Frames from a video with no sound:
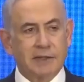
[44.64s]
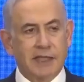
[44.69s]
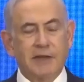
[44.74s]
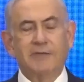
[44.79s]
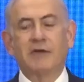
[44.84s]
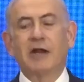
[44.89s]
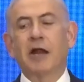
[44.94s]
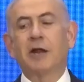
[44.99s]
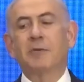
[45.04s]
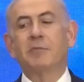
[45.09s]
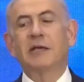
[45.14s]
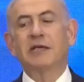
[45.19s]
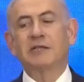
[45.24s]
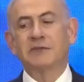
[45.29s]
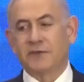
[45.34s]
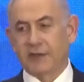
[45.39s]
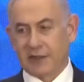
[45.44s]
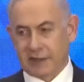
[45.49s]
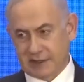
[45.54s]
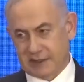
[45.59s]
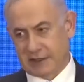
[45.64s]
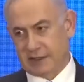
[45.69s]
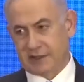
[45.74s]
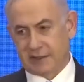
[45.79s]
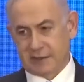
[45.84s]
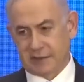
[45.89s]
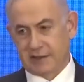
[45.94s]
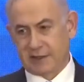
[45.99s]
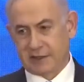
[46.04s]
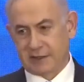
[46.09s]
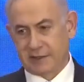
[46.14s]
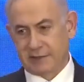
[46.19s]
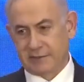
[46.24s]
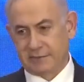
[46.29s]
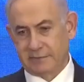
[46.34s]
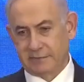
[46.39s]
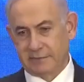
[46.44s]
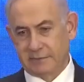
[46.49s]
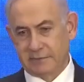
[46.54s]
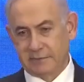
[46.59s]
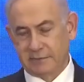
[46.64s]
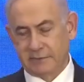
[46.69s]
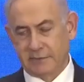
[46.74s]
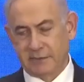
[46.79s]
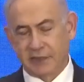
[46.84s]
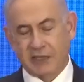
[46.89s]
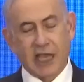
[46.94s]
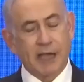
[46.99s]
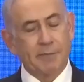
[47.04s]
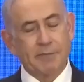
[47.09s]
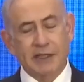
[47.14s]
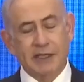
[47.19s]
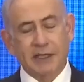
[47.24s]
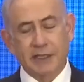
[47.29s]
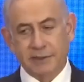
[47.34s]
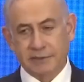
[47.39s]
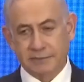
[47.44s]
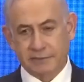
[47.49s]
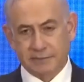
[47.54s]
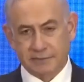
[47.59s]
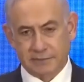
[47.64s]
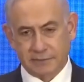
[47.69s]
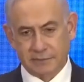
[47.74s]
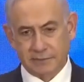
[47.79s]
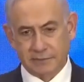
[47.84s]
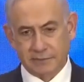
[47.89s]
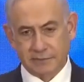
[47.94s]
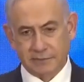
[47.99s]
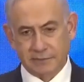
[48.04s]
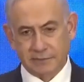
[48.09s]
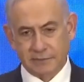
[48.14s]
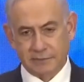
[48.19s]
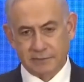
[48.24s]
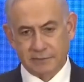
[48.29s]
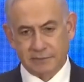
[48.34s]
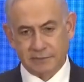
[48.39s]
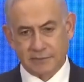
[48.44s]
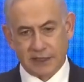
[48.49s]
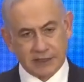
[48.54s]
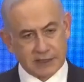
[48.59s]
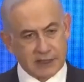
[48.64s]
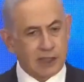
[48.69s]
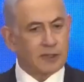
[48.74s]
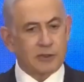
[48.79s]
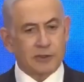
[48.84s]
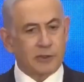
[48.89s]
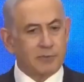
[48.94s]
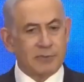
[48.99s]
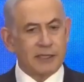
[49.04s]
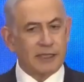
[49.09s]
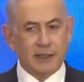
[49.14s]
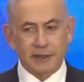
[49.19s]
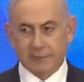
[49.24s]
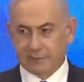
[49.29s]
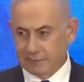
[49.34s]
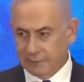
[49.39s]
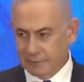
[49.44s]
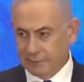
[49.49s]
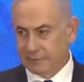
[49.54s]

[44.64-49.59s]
even our best friends said to us, can't be done. They said, could be done.